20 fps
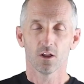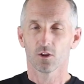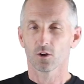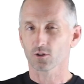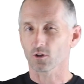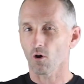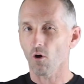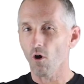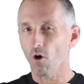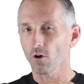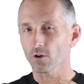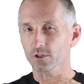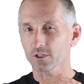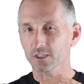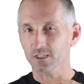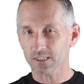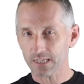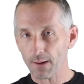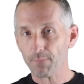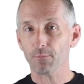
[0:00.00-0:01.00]
Those are all
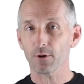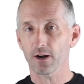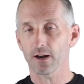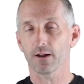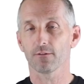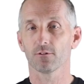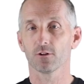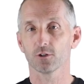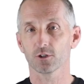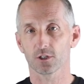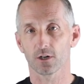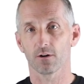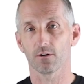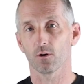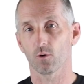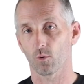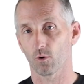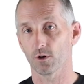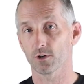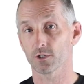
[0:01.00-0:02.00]
separate
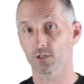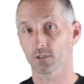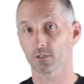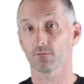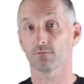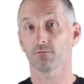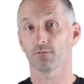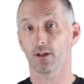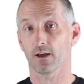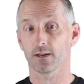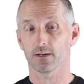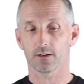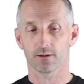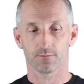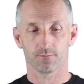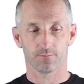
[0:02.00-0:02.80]
evolutionary origins of flight.